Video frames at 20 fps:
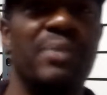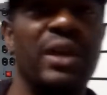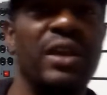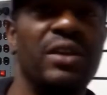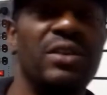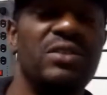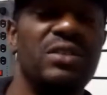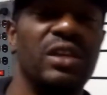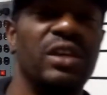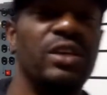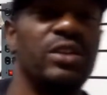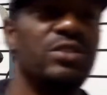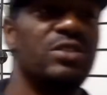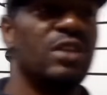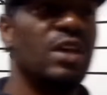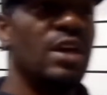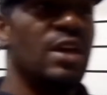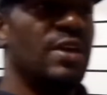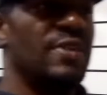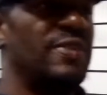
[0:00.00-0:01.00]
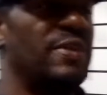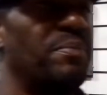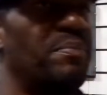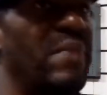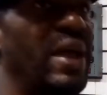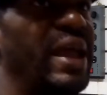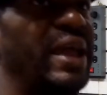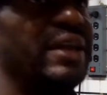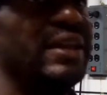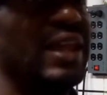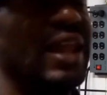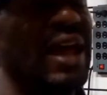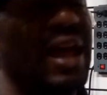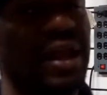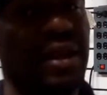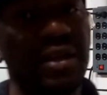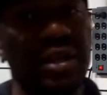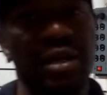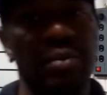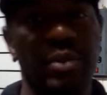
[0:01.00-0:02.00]
means is the main
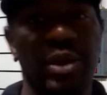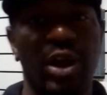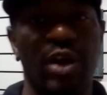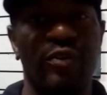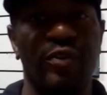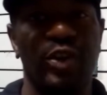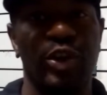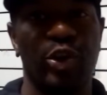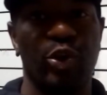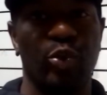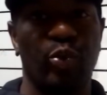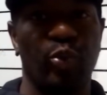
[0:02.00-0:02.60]
line coming off of your